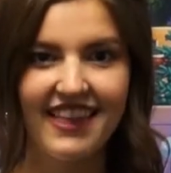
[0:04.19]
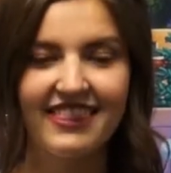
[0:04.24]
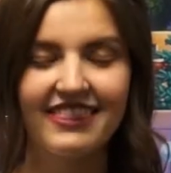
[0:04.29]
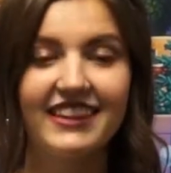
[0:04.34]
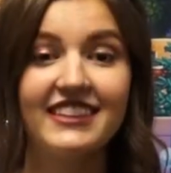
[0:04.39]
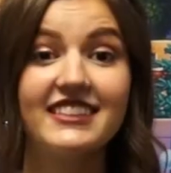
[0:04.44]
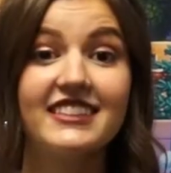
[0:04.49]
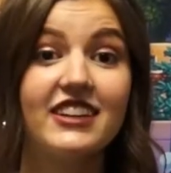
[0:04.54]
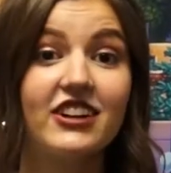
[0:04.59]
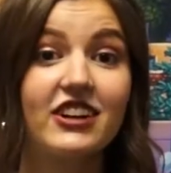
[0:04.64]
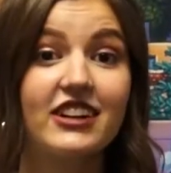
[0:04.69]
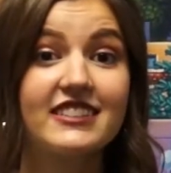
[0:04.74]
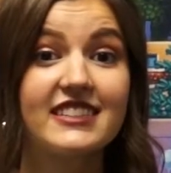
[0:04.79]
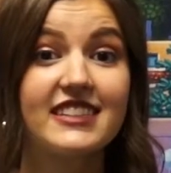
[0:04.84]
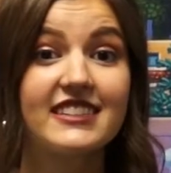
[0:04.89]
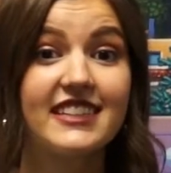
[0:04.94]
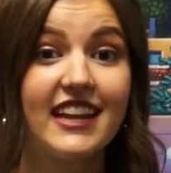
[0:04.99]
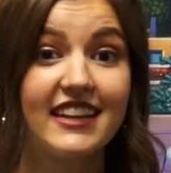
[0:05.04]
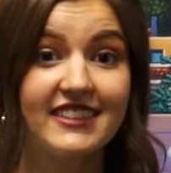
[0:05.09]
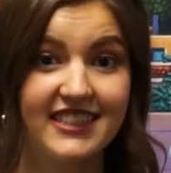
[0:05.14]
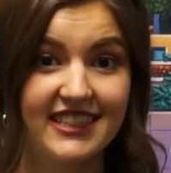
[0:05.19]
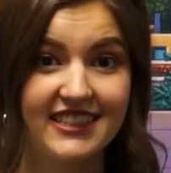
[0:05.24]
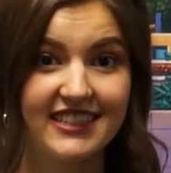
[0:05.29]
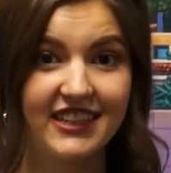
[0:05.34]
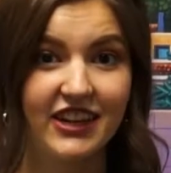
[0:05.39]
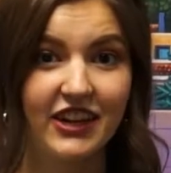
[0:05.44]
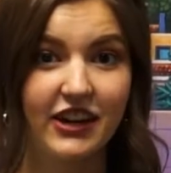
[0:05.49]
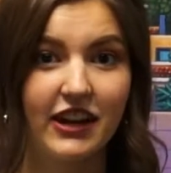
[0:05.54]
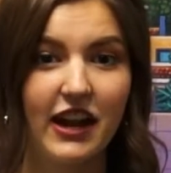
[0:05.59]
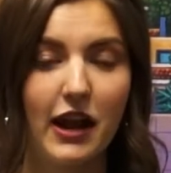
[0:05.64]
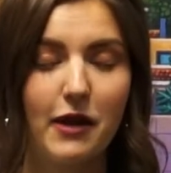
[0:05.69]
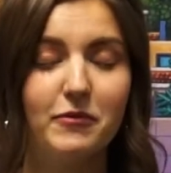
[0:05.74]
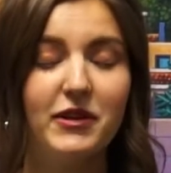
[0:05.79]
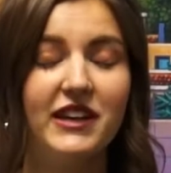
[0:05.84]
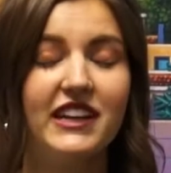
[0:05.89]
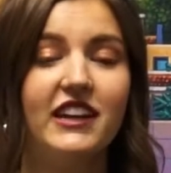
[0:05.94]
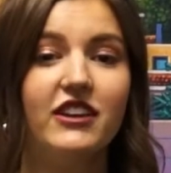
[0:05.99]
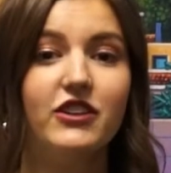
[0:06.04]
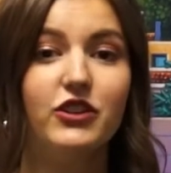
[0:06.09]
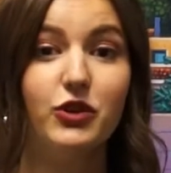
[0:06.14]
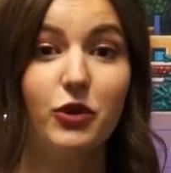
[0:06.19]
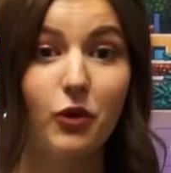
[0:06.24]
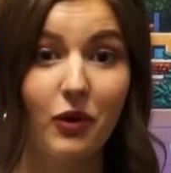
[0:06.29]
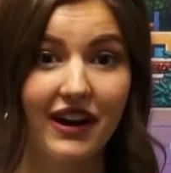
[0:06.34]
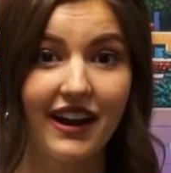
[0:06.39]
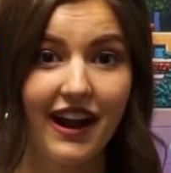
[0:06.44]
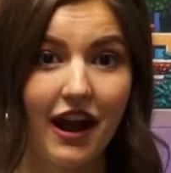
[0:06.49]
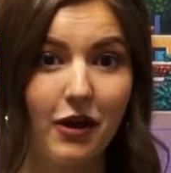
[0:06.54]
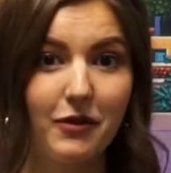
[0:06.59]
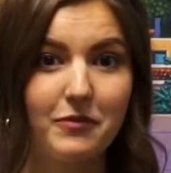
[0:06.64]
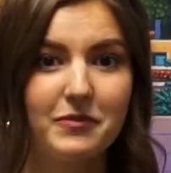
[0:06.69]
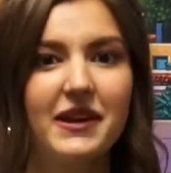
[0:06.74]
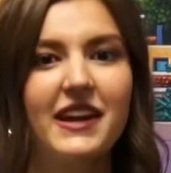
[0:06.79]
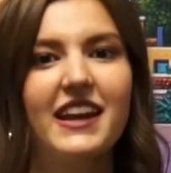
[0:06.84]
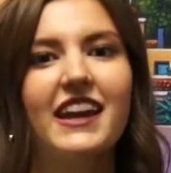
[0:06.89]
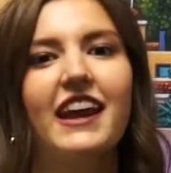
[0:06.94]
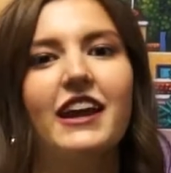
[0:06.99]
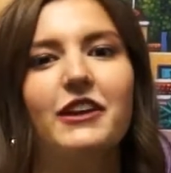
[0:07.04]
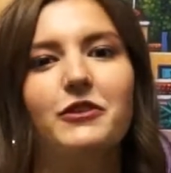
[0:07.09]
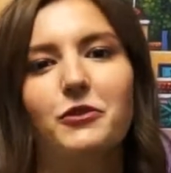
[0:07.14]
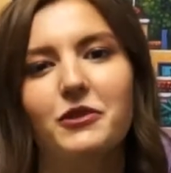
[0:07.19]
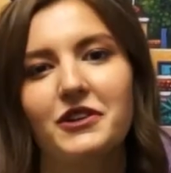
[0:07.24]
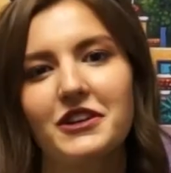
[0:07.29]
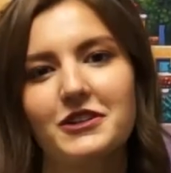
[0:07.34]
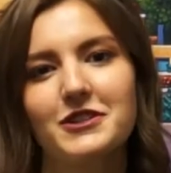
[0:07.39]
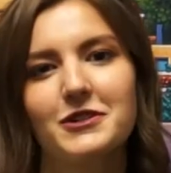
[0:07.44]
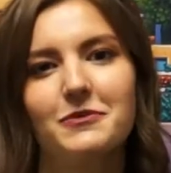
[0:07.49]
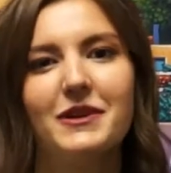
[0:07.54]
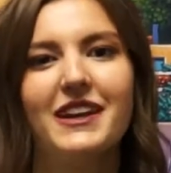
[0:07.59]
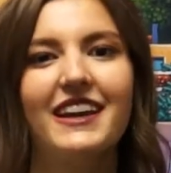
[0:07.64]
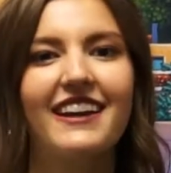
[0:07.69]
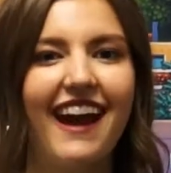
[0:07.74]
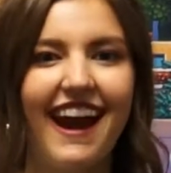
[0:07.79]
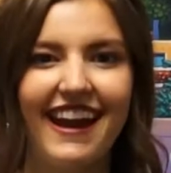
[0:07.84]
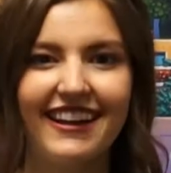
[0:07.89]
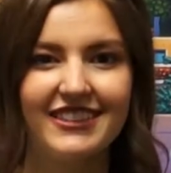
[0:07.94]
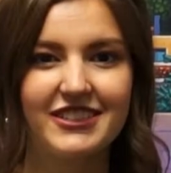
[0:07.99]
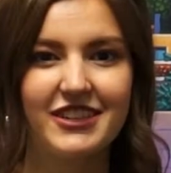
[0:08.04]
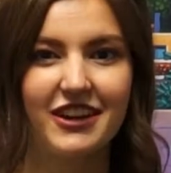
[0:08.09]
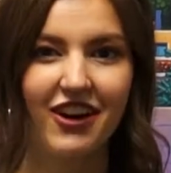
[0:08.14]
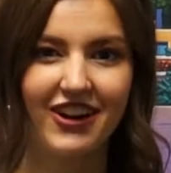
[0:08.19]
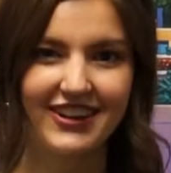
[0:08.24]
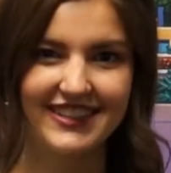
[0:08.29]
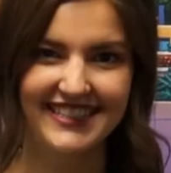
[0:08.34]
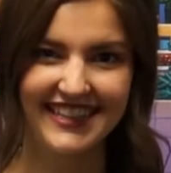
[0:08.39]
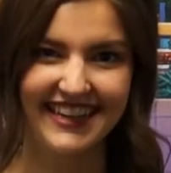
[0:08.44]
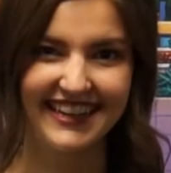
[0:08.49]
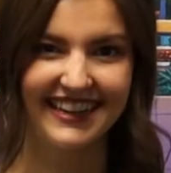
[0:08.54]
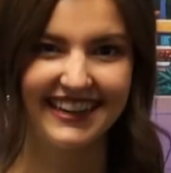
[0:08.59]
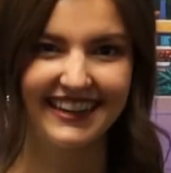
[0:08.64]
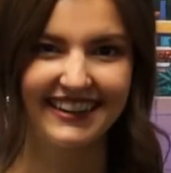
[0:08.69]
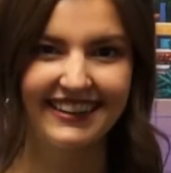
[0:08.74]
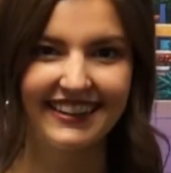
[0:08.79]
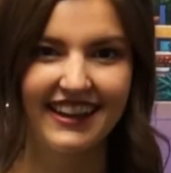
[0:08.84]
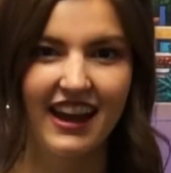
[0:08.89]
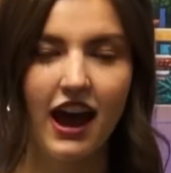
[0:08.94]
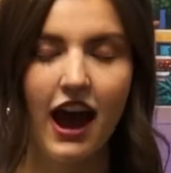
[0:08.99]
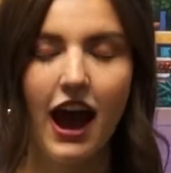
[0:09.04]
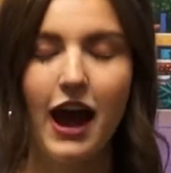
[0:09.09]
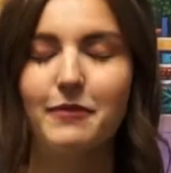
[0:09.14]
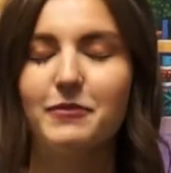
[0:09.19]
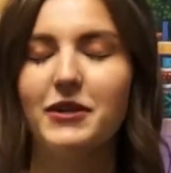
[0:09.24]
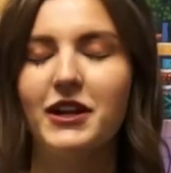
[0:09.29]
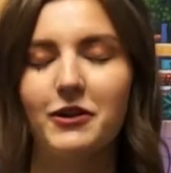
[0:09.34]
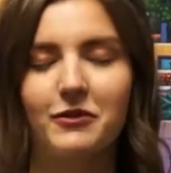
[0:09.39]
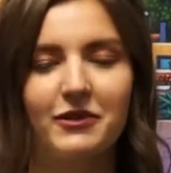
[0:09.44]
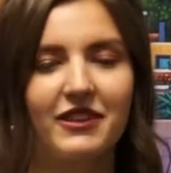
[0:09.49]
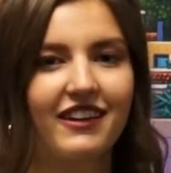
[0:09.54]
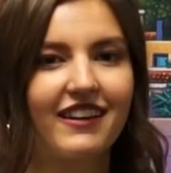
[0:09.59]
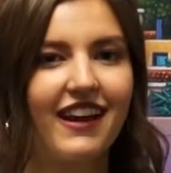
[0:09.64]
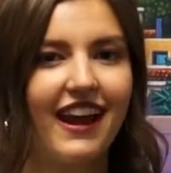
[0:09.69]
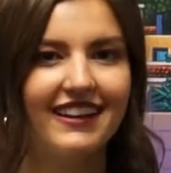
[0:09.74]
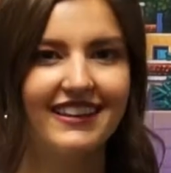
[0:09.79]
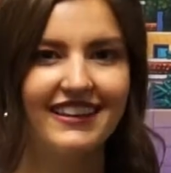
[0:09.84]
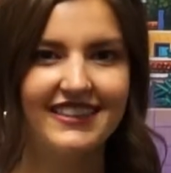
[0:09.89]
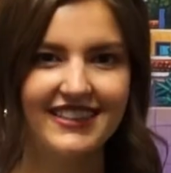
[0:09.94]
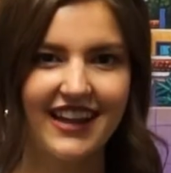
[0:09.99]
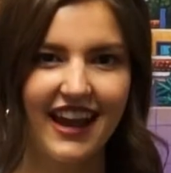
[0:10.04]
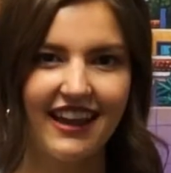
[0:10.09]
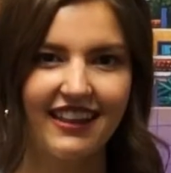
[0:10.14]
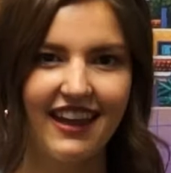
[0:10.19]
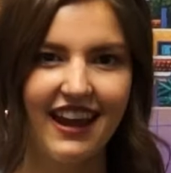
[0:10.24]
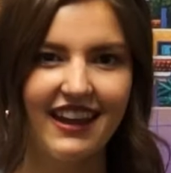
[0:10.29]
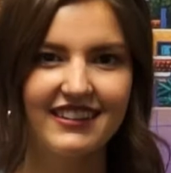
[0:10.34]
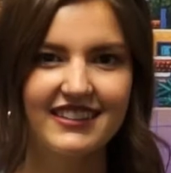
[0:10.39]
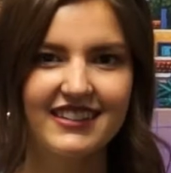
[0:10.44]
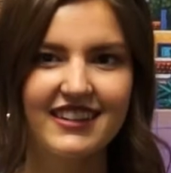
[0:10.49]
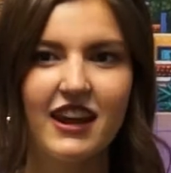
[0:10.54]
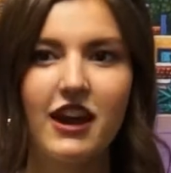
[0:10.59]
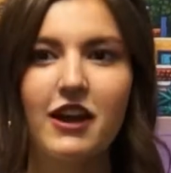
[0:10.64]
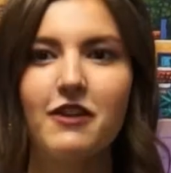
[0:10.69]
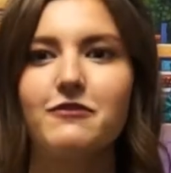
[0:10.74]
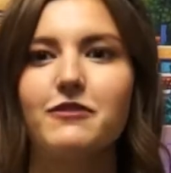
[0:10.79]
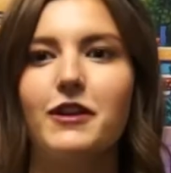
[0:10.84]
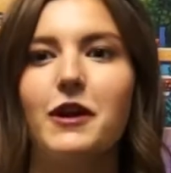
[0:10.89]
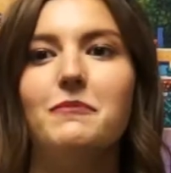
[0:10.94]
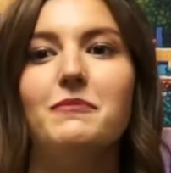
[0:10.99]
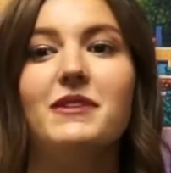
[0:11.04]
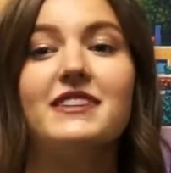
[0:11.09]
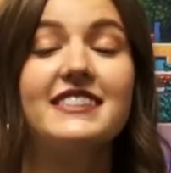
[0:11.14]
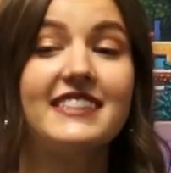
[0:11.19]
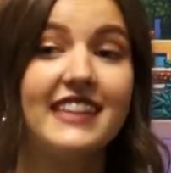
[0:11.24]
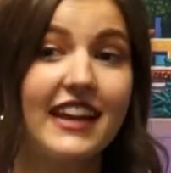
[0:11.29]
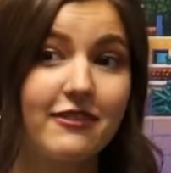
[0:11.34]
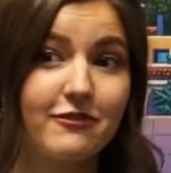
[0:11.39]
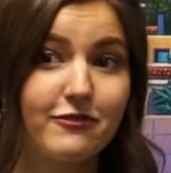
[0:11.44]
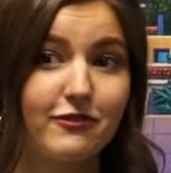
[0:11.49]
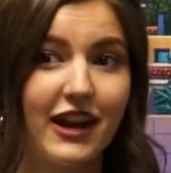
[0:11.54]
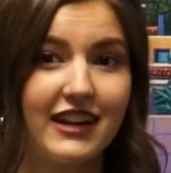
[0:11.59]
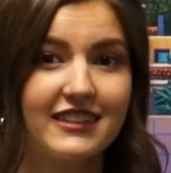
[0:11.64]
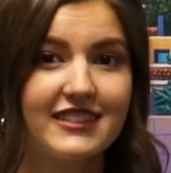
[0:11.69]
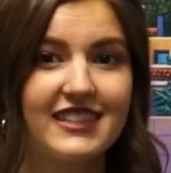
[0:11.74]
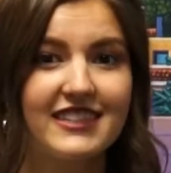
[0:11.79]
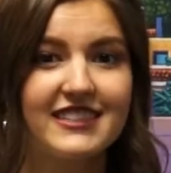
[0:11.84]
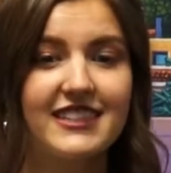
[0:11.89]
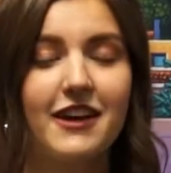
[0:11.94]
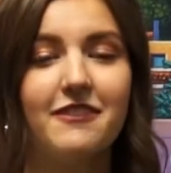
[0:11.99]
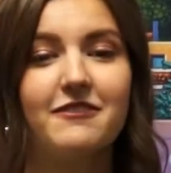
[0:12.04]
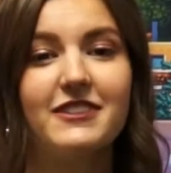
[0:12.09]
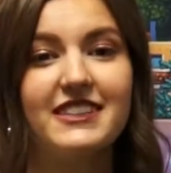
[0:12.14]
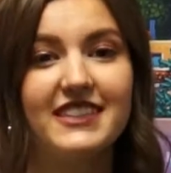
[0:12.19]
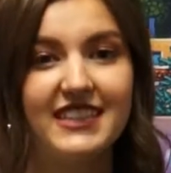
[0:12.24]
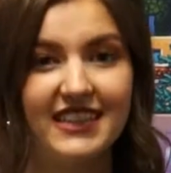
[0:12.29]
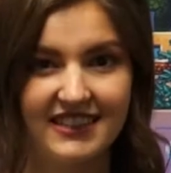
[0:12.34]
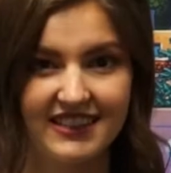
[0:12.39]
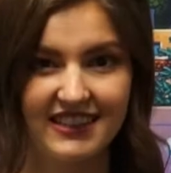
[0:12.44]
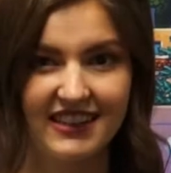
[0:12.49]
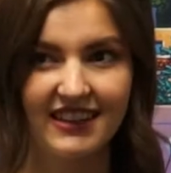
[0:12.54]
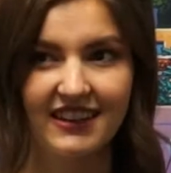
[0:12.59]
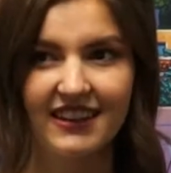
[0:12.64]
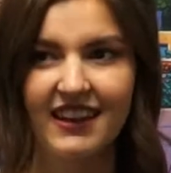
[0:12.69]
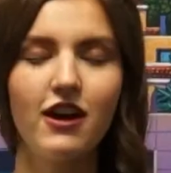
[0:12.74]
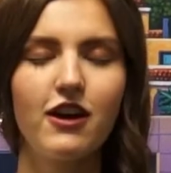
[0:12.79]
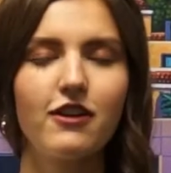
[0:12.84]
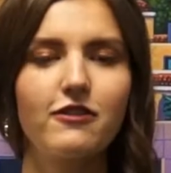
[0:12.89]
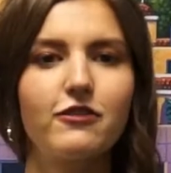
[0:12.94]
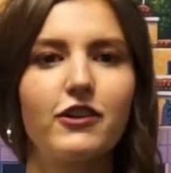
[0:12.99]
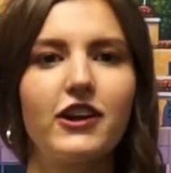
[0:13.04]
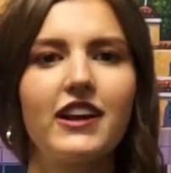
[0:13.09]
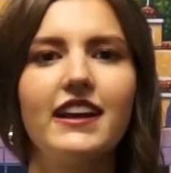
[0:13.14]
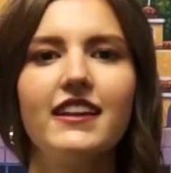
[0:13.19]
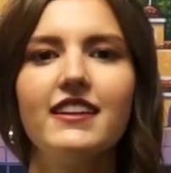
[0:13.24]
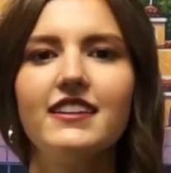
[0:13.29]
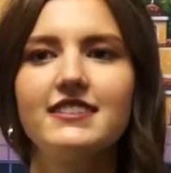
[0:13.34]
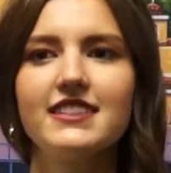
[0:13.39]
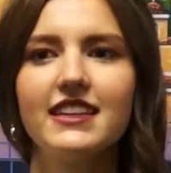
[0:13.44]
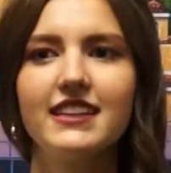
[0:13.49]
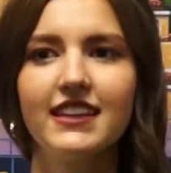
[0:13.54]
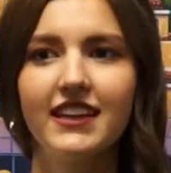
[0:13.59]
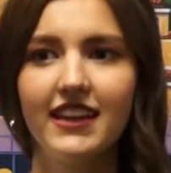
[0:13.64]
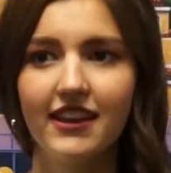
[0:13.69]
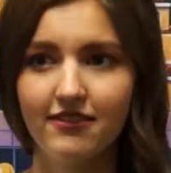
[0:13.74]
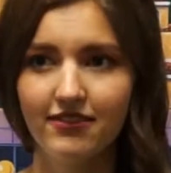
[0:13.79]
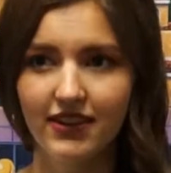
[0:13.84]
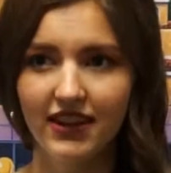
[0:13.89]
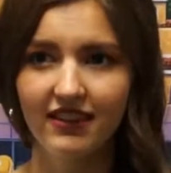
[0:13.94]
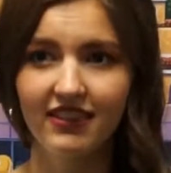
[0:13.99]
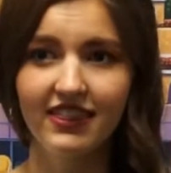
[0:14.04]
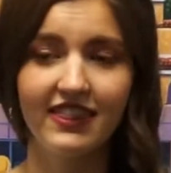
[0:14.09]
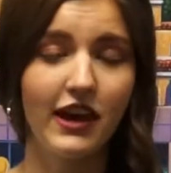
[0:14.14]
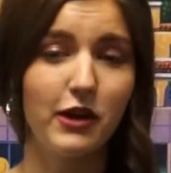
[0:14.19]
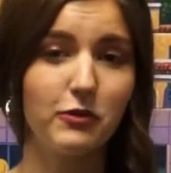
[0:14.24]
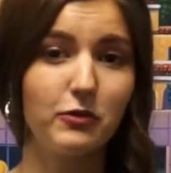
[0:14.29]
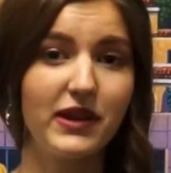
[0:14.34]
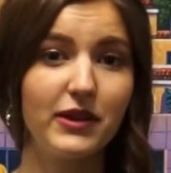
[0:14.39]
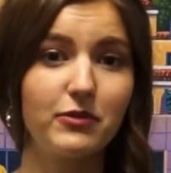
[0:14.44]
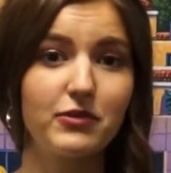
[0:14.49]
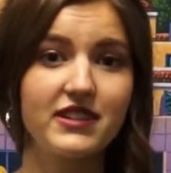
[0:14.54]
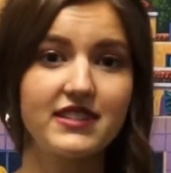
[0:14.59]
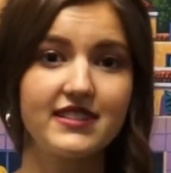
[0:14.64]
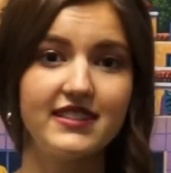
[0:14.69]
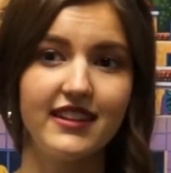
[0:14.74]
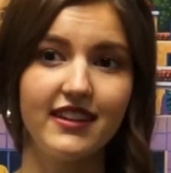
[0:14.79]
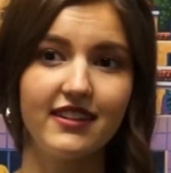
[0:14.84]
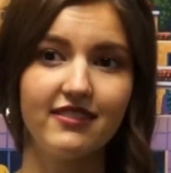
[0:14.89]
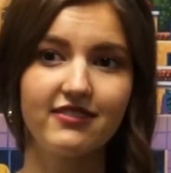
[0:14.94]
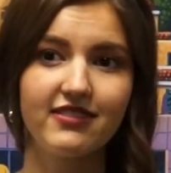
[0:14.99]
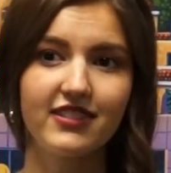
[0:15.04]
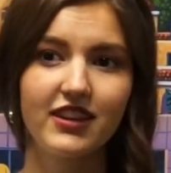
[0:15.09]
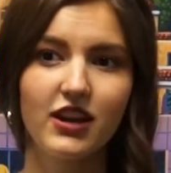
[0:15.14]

This year is a census year and we need your help in order to be kind to our city. I'm here with a kindness highlight from St. Francis of Assisi. For it is in giving that we receive.